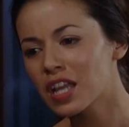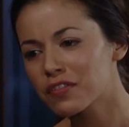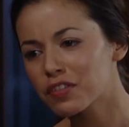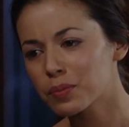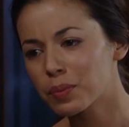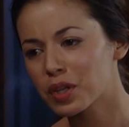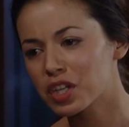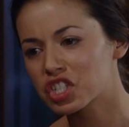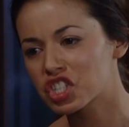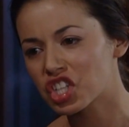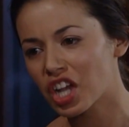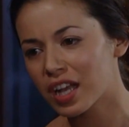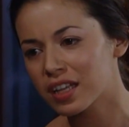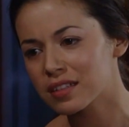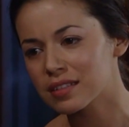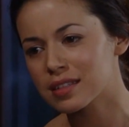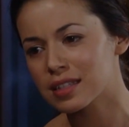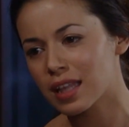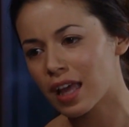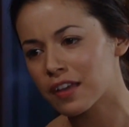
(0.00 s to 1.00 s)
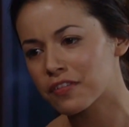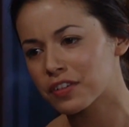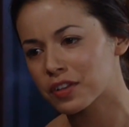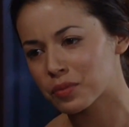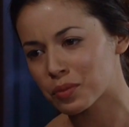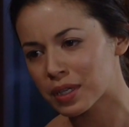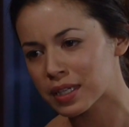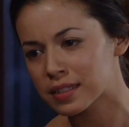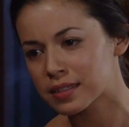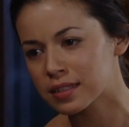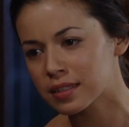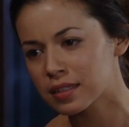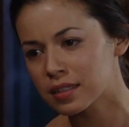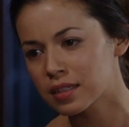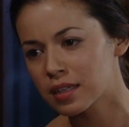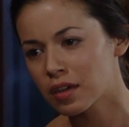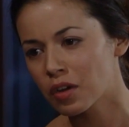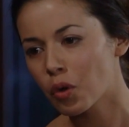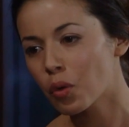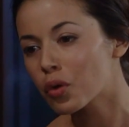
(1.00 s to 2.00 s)
would never put a child's life at risk,
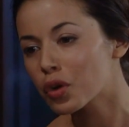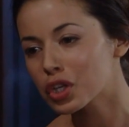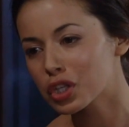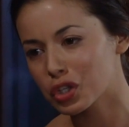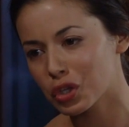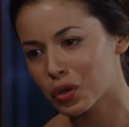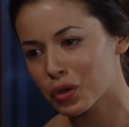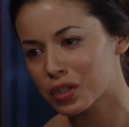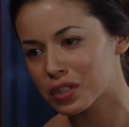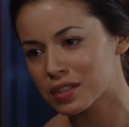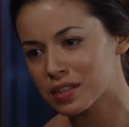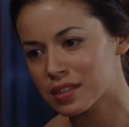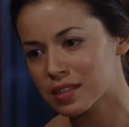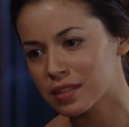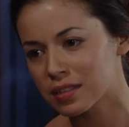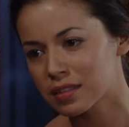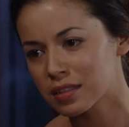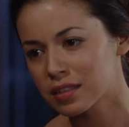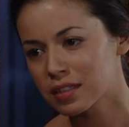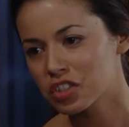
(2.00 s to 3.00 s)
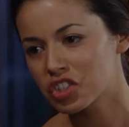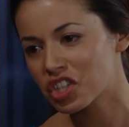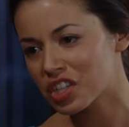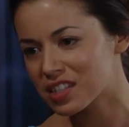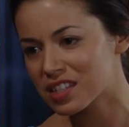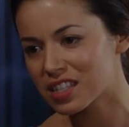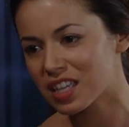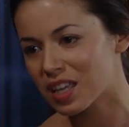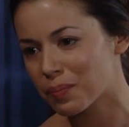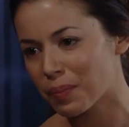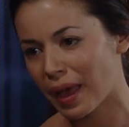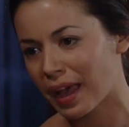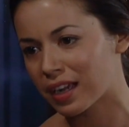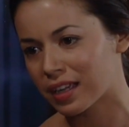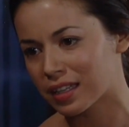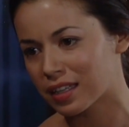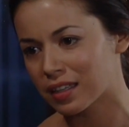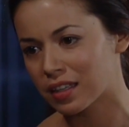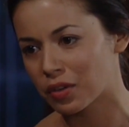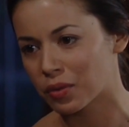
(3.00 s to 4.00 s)
or yours, just to get
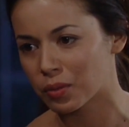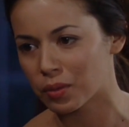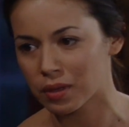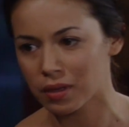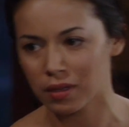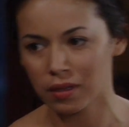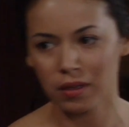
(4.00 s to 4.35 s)
back at you.